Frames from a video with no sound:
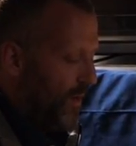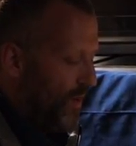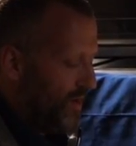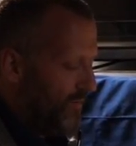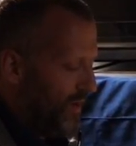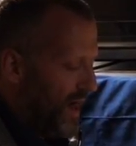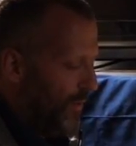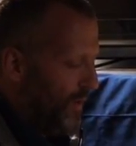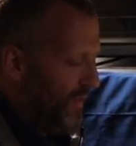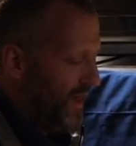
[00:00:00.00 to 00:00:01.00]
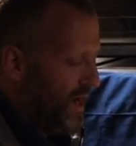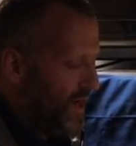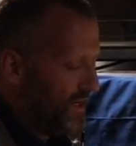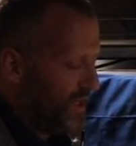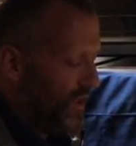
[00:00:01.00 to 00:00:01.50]
I want, I want the
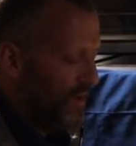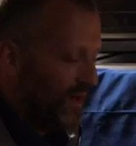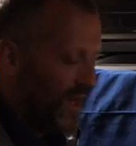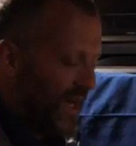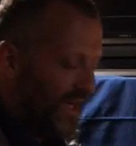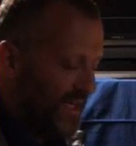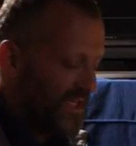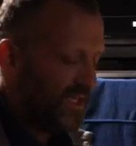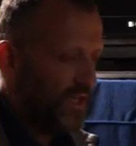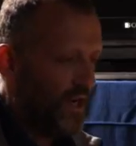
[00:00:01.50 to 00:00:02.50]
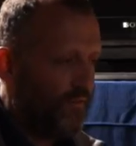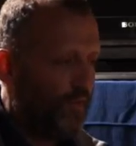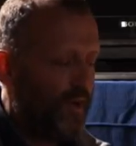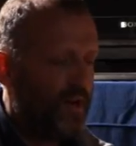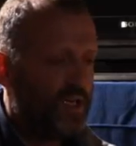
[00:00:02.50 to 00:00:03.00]
art to look like it's, you know,
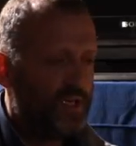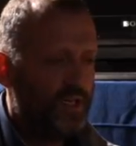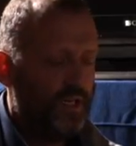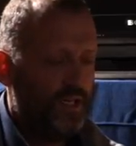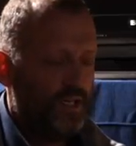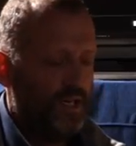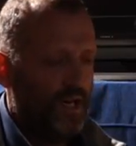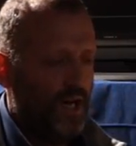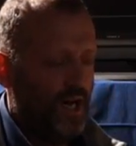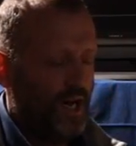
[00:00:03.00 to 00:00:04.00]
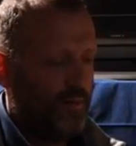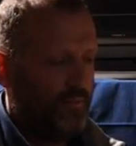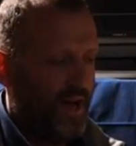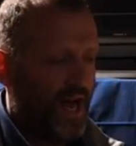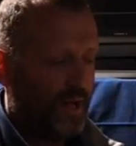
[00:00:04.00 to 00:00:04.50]
very much
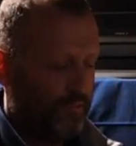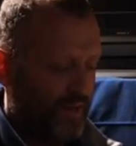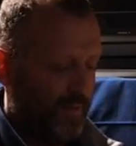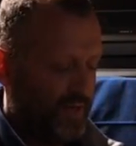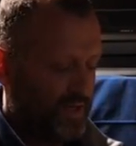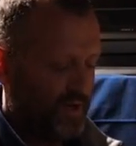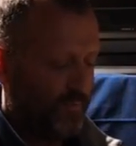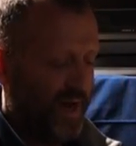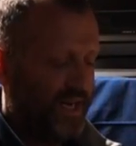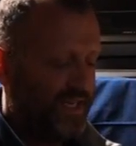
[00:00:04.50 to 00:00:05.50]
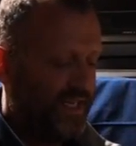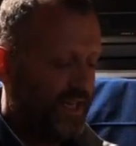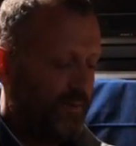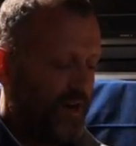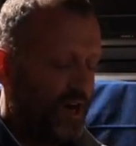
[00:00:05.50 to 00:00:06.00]
um, alla prima, sort of painted
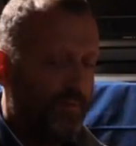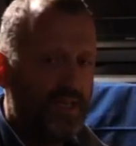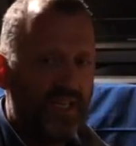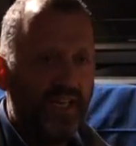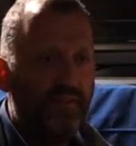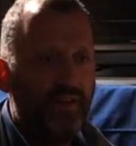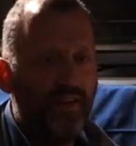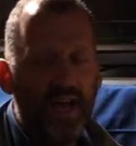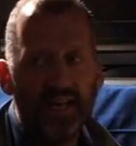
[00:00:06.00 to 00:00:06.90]
in the moment, even if